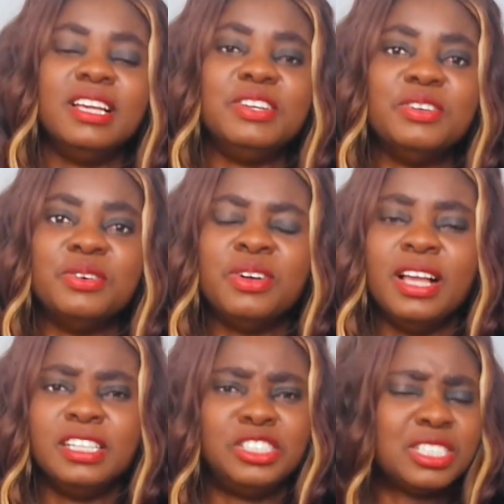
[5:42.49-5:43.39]
you know,
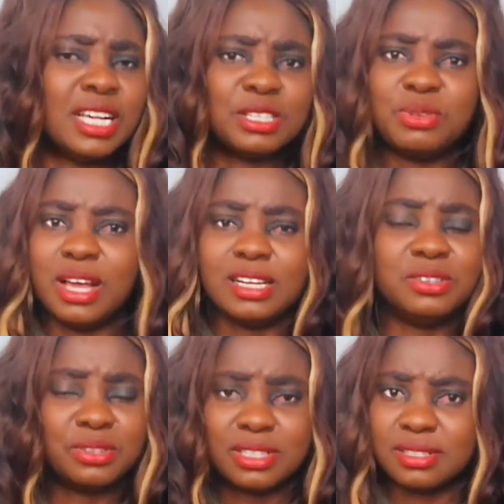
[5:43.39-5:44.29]
just as we
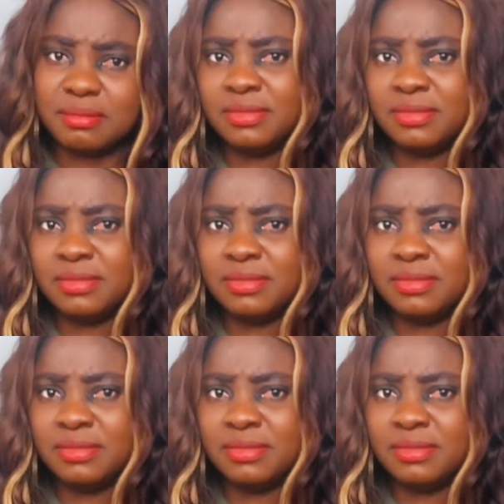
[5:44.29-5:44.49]
adults.